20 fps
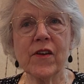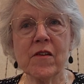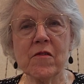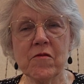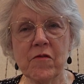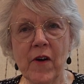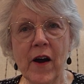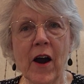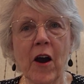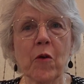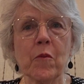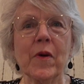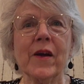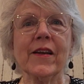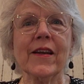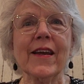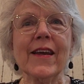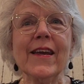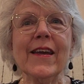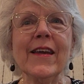environment
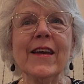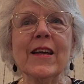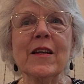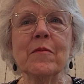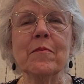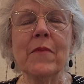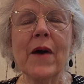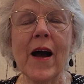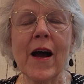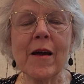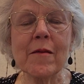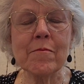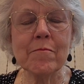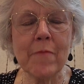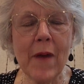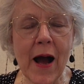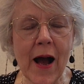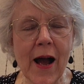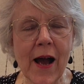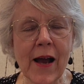in my
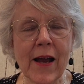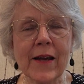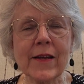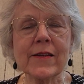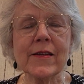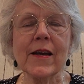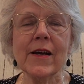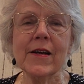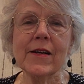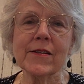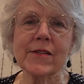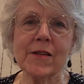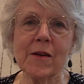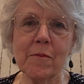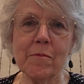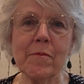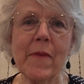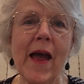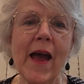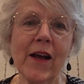mind to
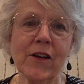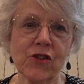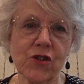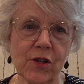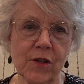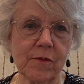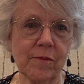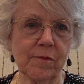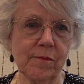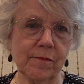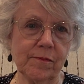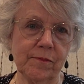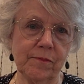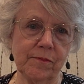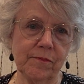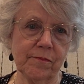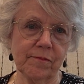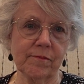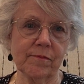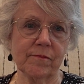match it.
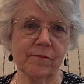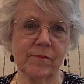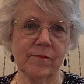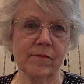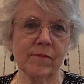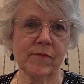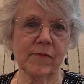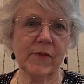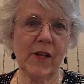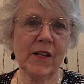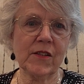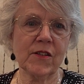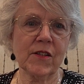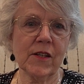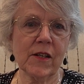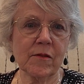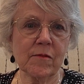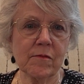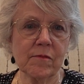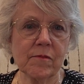That's
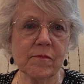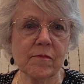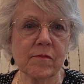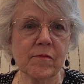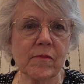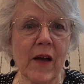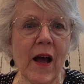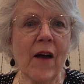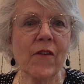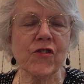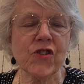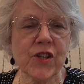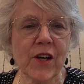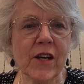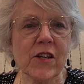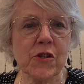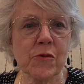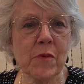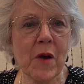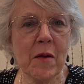it. I've
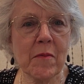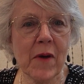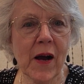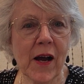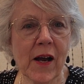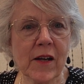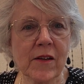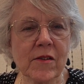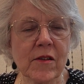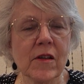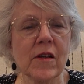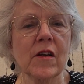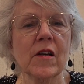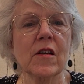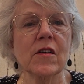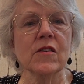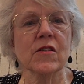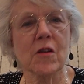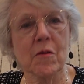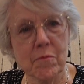changed my mind
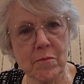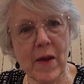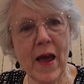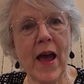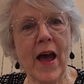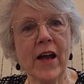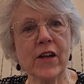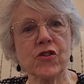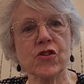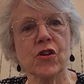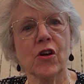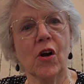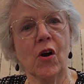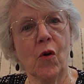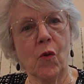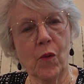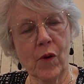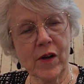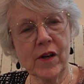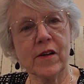to match
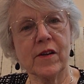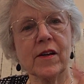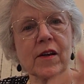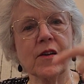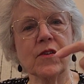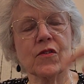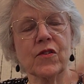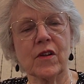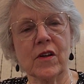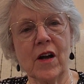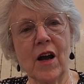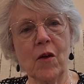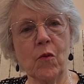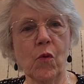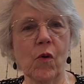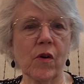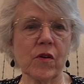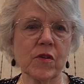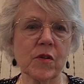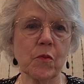what it is that I
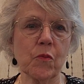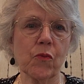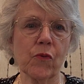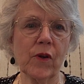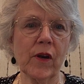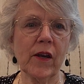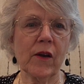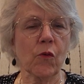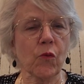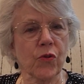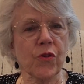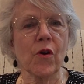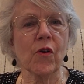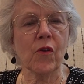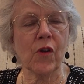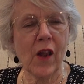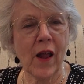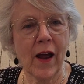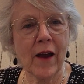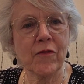want to bring. The
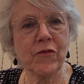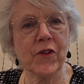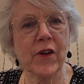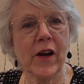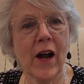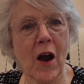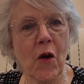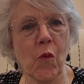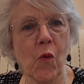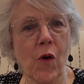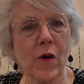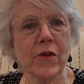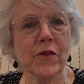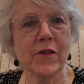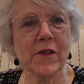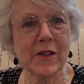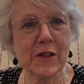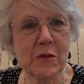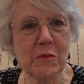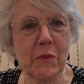life that I want to
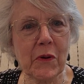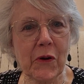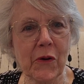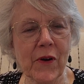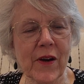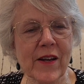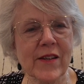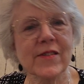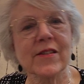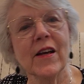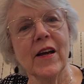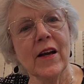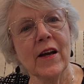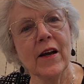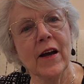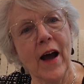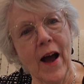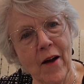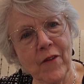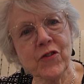experience,
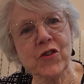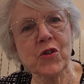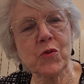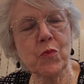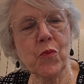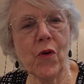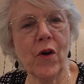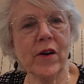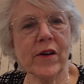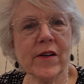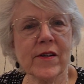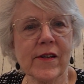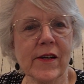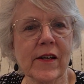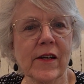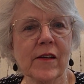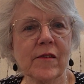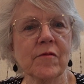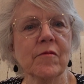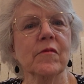I've just brought it
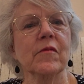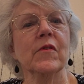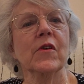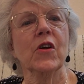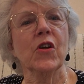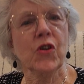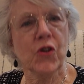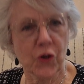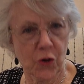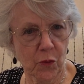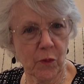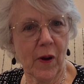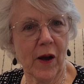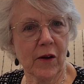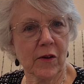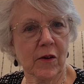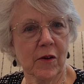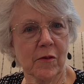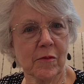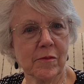in. You're
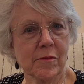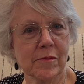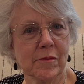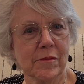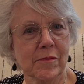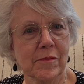welcome,